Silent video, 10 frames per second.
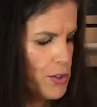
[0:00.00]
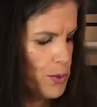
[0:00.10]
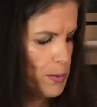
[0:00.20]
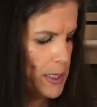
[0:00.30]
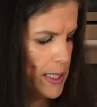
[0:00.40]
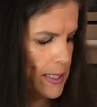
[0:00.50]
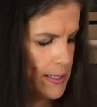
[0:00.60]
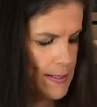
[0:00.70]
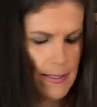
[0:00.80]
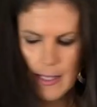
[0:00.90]
2
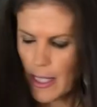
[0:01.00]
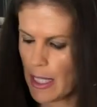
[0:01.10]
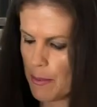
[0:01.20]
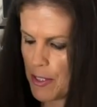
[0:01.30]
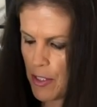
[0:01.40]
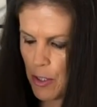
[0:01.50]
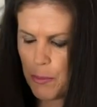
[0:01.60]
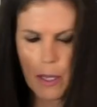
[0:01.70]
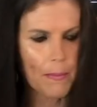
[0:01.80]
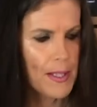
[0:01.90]
bananas, and I'm just going to
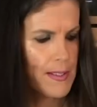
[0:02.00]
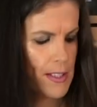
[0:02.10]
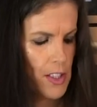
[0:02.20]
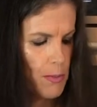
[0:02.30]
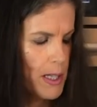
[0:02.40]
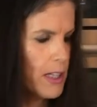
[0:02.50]
pop this into my